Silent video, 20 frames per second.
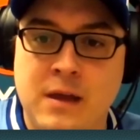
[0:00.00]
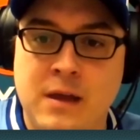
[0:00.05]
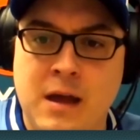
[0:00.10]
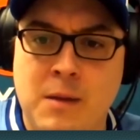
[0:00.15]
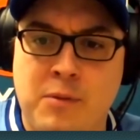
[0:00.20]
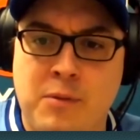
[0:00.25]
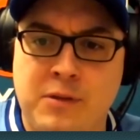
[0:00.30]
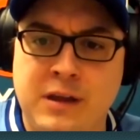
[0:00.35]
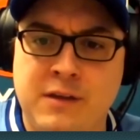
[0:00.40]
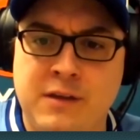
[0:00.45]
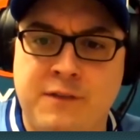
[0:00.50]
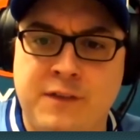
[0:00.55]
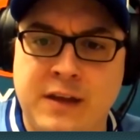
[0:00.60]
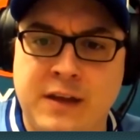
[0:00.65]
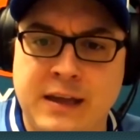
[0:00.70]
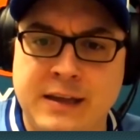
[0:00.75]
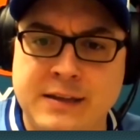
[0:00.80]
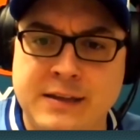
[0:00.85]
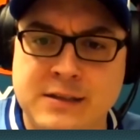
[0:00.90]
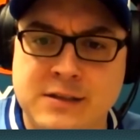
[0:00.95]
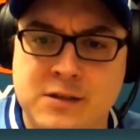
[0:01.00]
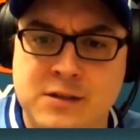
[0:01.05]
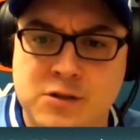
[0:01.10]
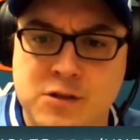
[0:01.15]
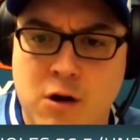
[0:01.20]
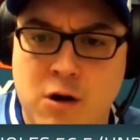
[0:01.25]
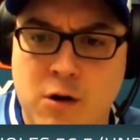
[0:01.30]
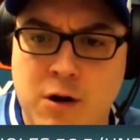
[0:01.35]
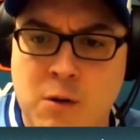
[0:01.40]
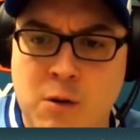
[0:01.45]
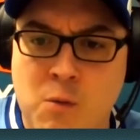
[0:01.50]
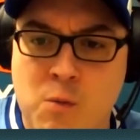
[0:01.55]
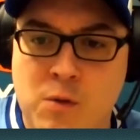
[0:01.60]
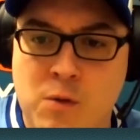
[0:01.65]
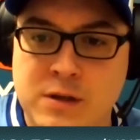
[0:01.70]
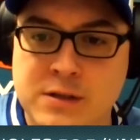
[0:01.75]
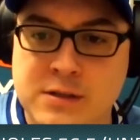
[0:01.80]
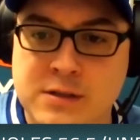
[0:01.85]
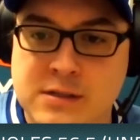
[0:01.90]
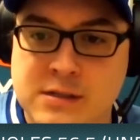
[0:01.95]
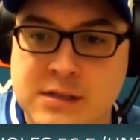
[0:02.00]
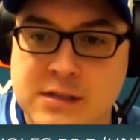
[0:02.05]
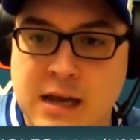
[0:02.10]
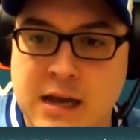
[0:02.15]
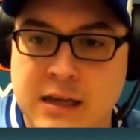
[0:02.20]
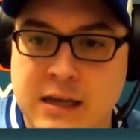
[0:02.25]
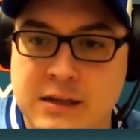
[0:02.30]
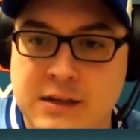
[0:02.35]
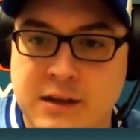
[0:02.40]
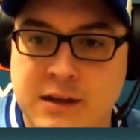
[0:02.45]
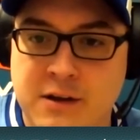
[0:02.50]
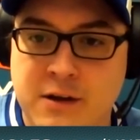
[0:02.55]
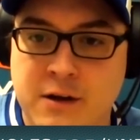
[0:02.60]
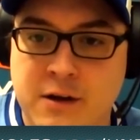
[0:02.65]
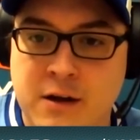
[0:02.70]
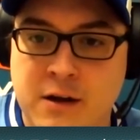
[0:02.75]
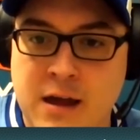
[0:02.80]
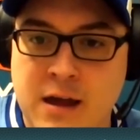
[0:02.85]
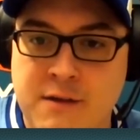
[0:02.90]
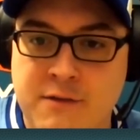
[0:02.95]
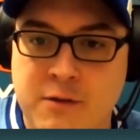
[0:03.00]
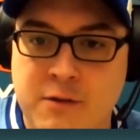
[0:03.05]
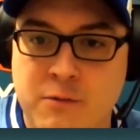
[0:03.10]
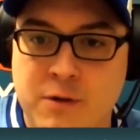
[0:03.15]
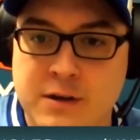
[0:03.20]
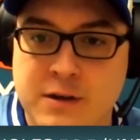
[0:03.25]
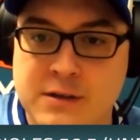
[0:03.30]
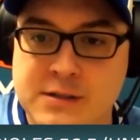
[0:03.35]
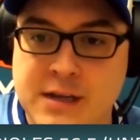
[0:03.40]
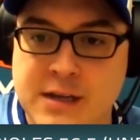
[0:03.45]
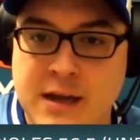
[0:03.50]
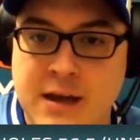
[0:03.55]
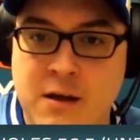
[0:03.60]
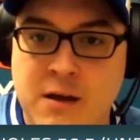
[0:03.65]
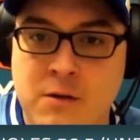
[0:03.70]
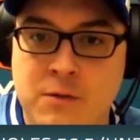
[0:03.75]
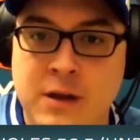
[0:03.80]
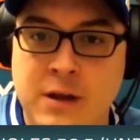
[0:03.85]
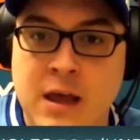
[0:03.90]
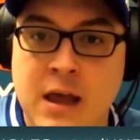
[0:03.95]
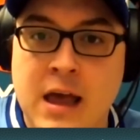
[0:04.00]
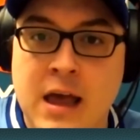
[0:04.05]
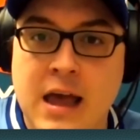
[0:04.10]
I believe is, sorry, one second here. I have it written down.